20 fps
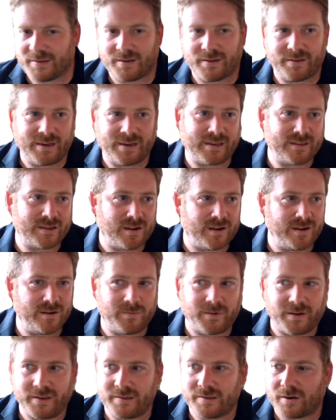that's kind of
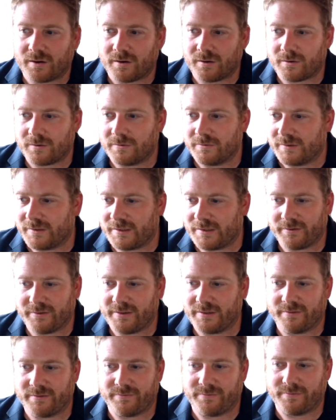what this whole
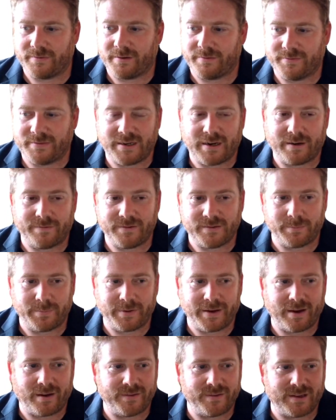series of stuff is
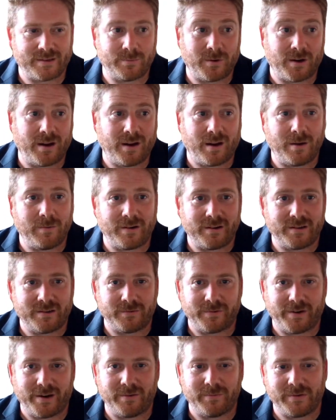about. And that's why I wanted to
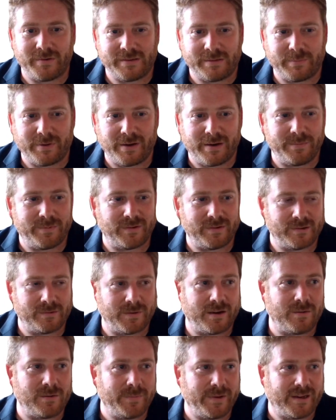read it with some people as
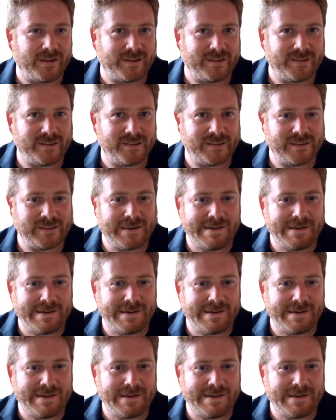well, because